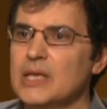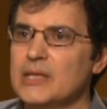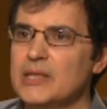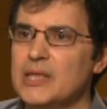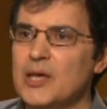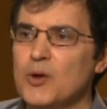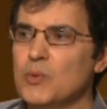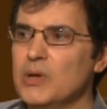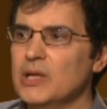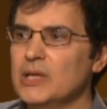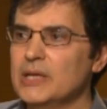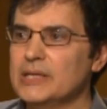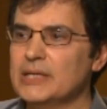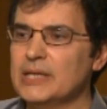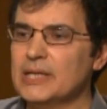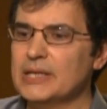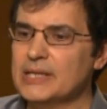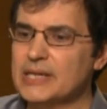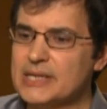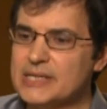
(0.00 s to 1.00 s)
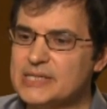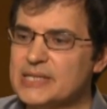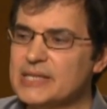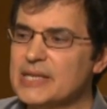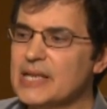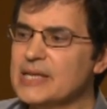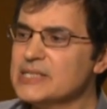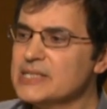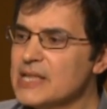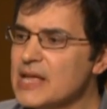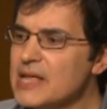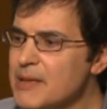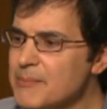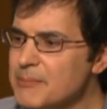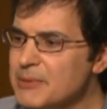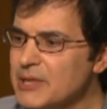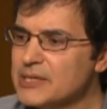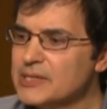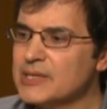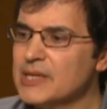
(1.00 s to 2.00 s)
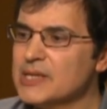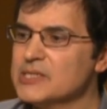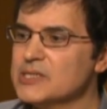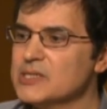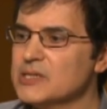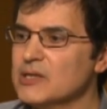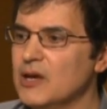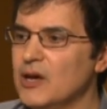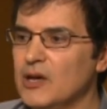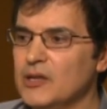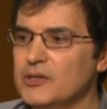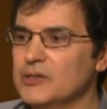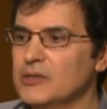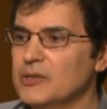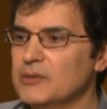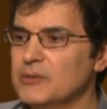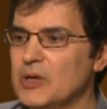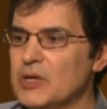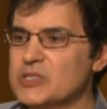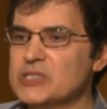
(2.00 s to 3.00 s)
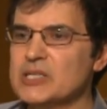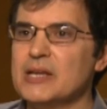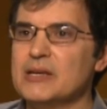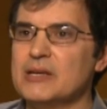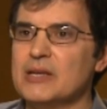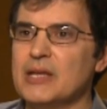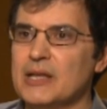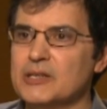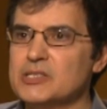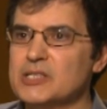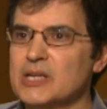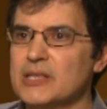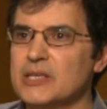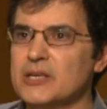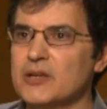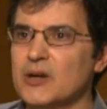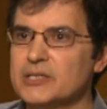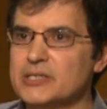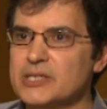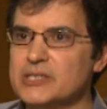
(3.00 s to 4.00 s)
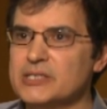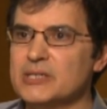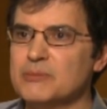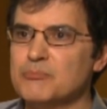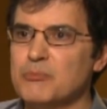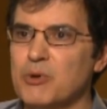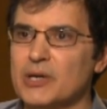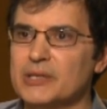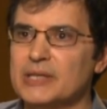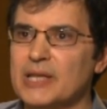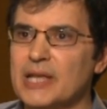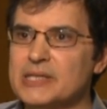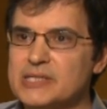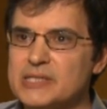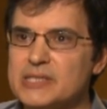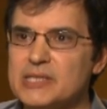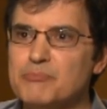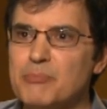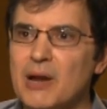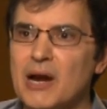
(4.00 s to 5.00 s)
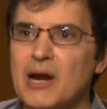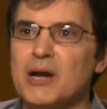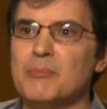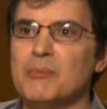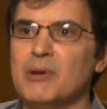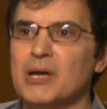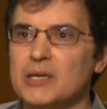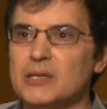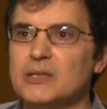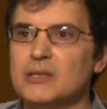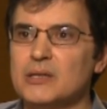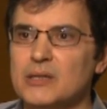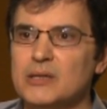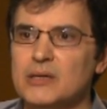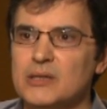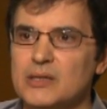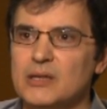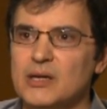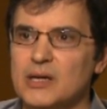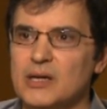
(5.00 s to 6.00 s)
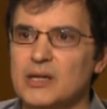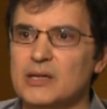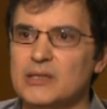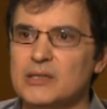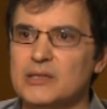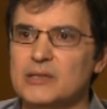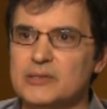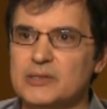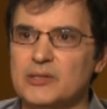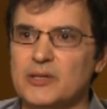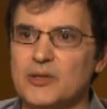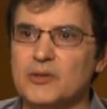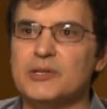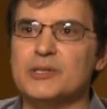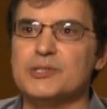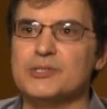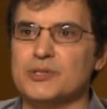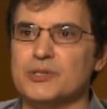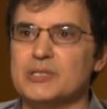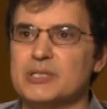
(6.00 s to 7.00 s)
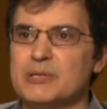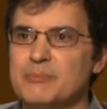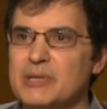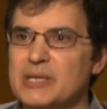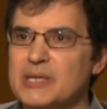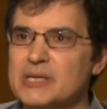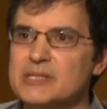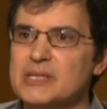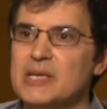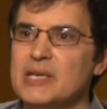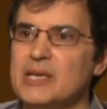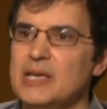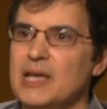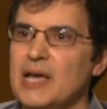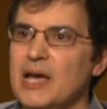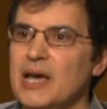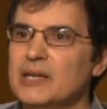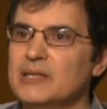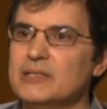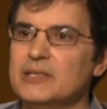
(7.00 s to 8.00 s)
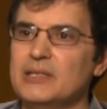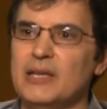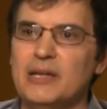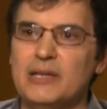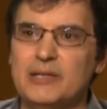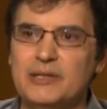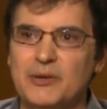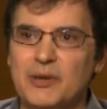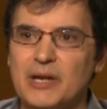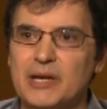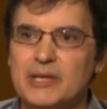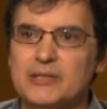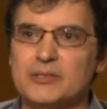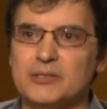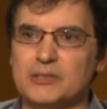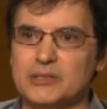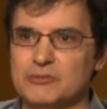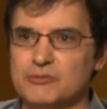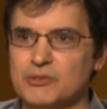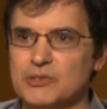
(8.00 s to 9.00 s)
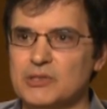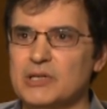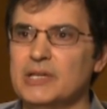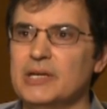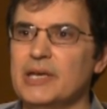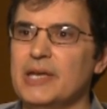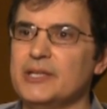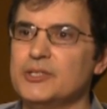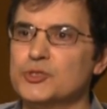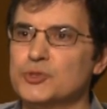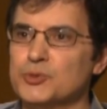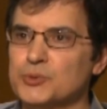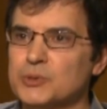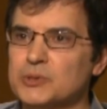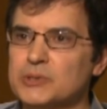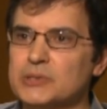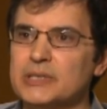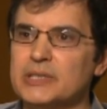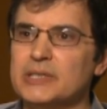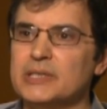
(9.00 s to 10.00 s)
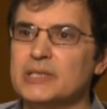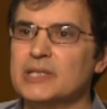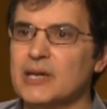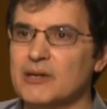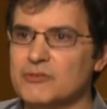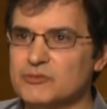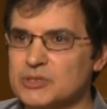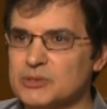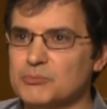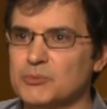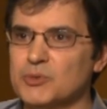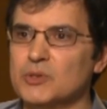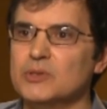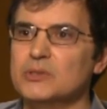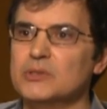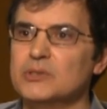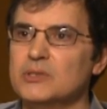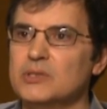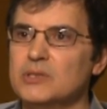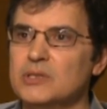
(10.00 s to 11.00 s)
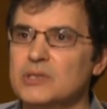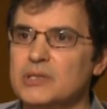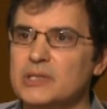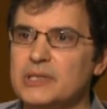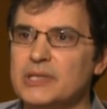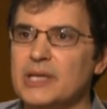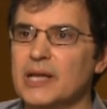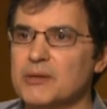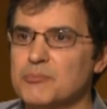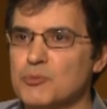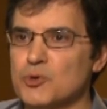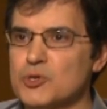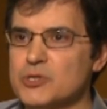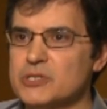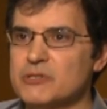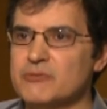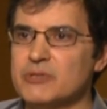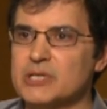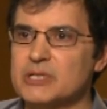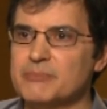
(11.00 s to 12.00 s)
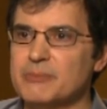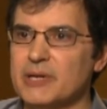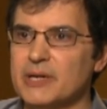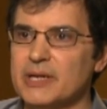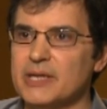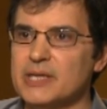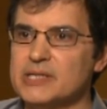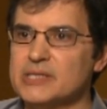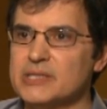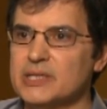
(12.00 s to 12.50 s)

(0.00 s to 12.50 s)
That will, and like I said, that's outside of the artistic part. That's the paramount, concern to me, is how to deliver a truly comfortable yet immersive experience.